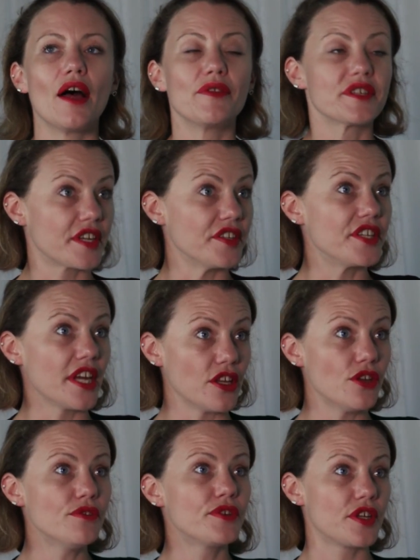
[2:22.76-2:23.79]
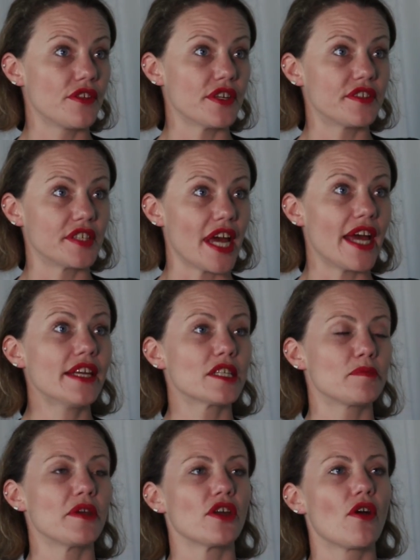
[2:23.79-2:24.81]
This continues to this day.
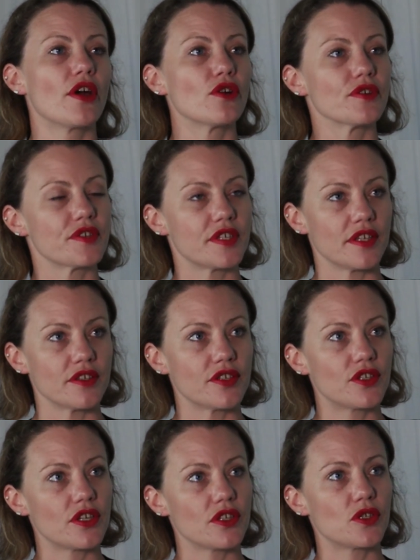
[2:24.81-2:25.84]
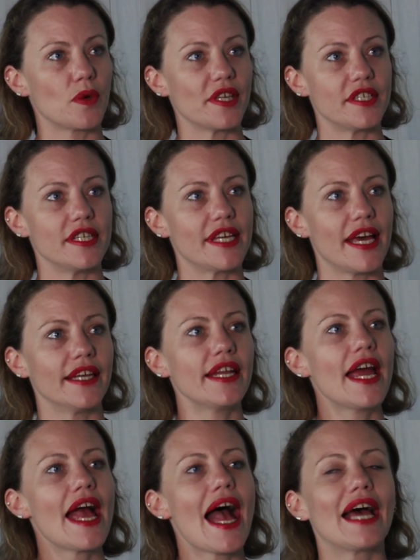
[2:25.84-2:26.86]
It's been going on since
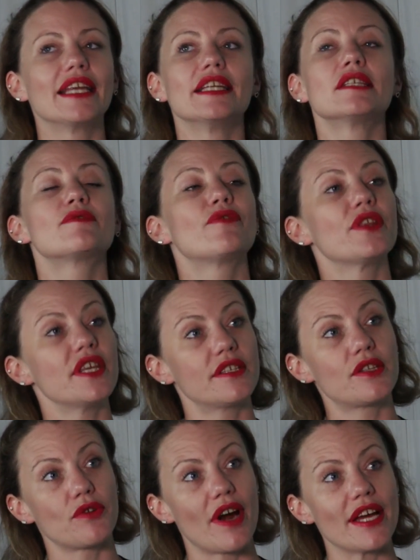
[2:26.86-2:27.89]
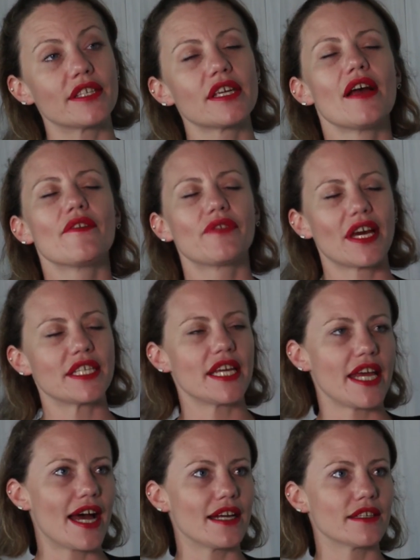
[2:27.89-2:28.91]
2010, and it is for this threat that
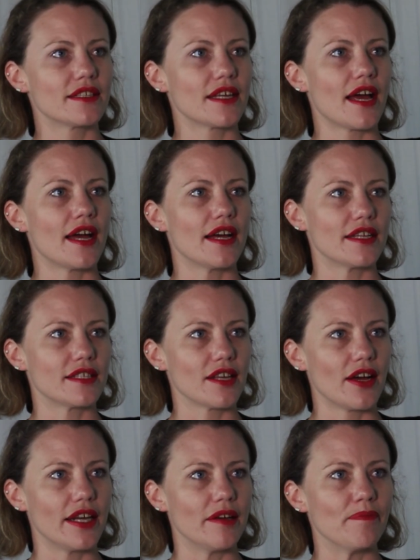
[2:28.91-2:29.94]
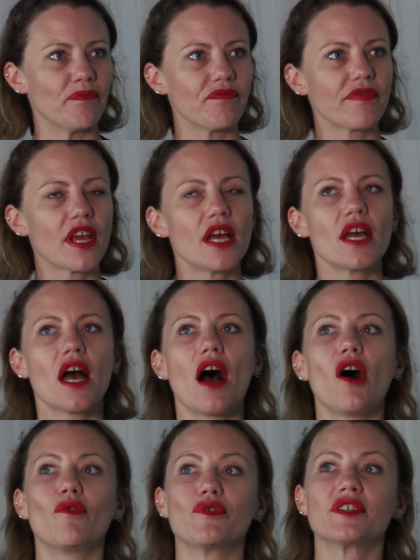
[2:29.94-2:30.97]
he has asylum.
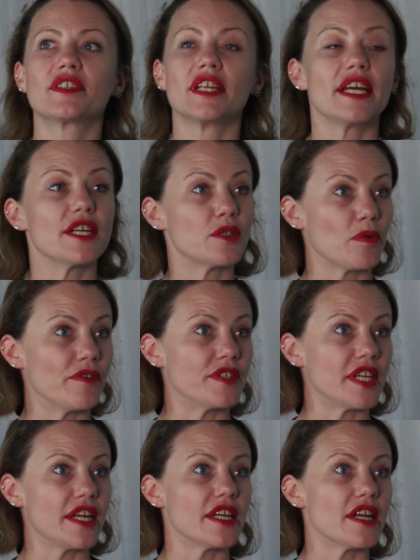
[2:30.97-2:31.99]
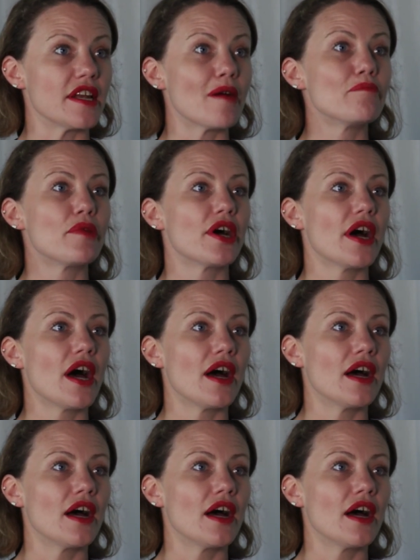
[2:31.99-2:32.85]
Obviously, as we've seen in a number